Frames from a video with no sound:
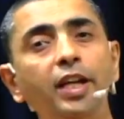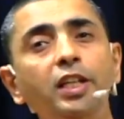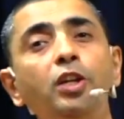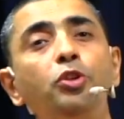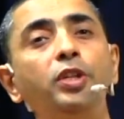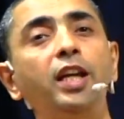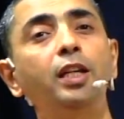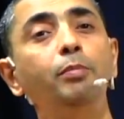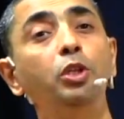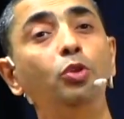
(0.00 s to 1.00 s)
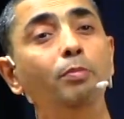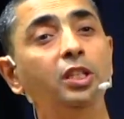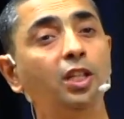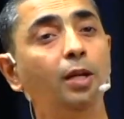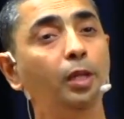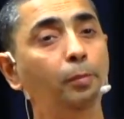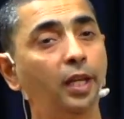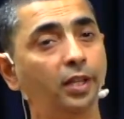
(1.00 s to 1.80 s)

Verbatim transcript: why are you taking me to a miserable